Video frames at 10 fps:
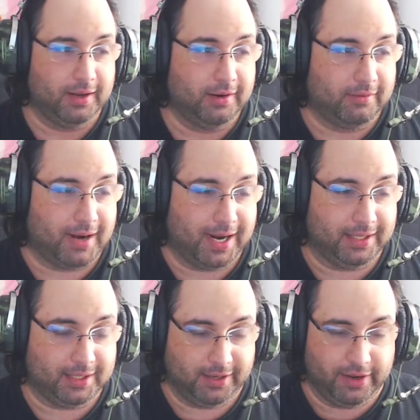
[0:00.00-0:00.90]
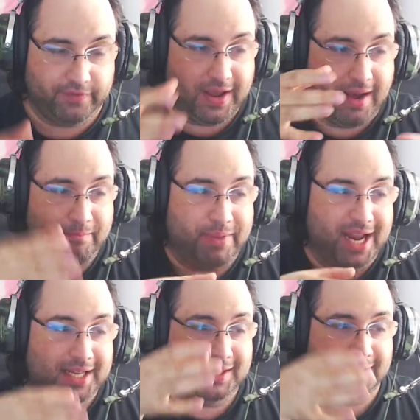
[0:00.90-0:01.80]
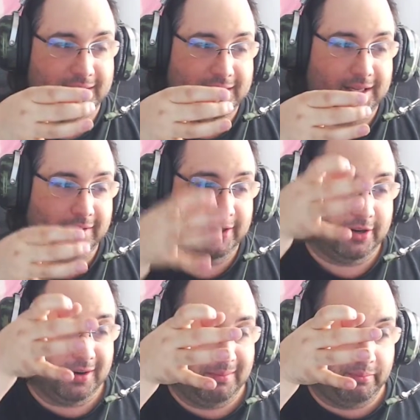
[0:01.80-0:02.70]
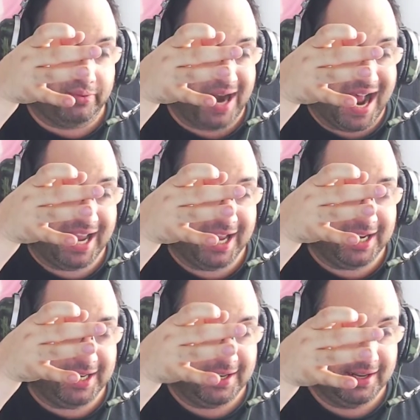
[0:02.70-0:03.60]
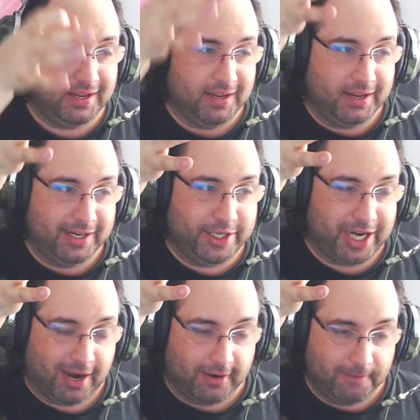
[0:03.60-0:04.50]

right? So you've got base, cylinder, bracket, chair.